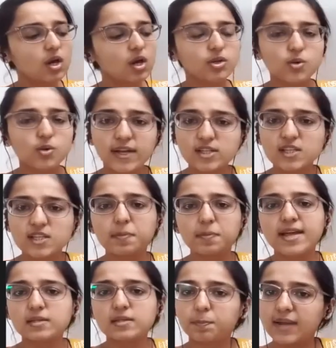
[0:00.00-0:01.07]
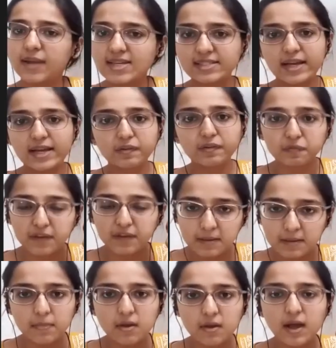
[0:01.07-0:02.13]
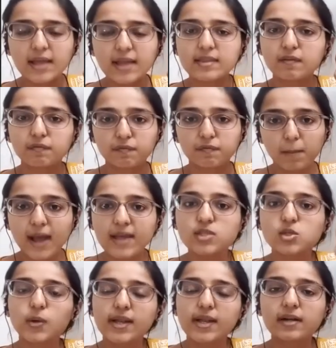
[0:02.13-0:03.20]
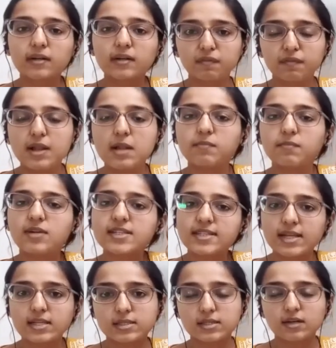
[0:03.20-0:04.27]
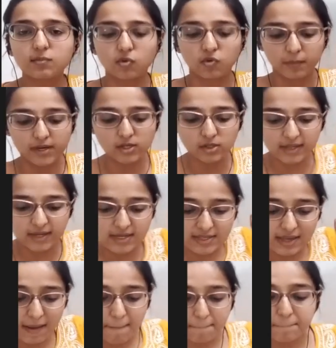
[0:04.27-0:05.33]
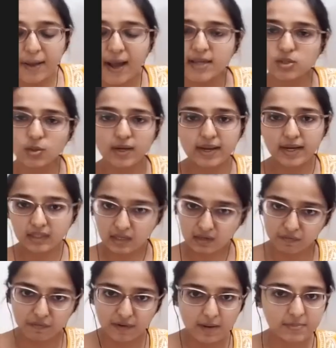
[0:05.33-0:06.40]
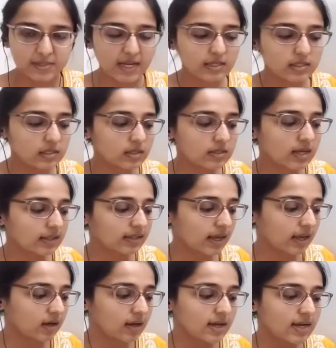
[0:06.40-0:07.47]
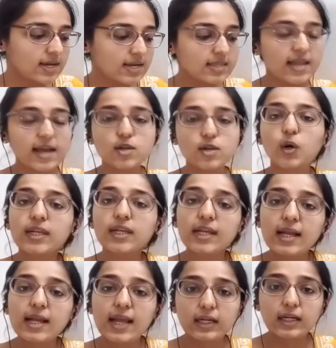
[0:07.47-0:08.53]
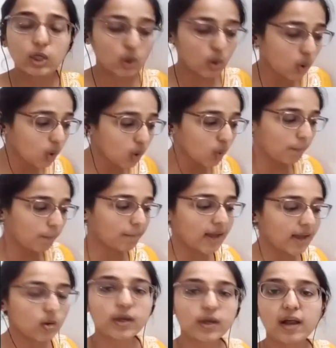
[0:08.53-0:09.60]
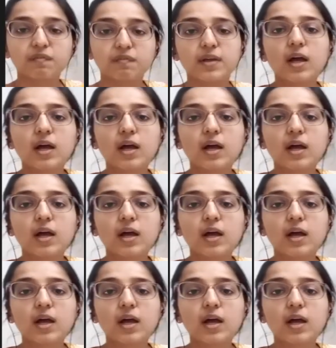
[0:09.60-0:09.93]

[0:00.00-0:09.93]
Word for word: you can just pl- place that film and that piezoelectric film will sense the movement. So there is piezoelectric film sensors are there. Then you got electromyography